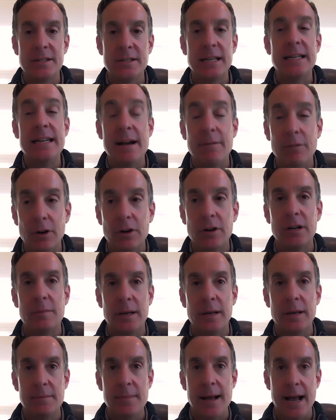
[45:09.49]
that never could have
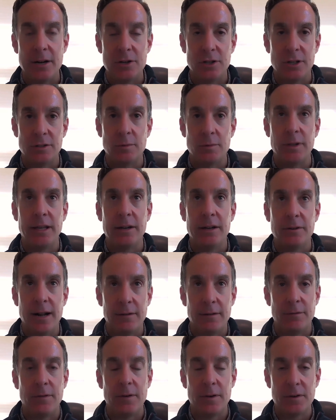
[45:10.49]
been imagined when the
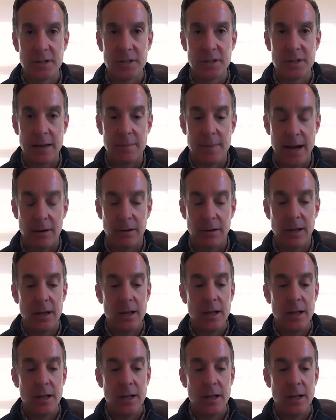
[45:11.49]
internet first came out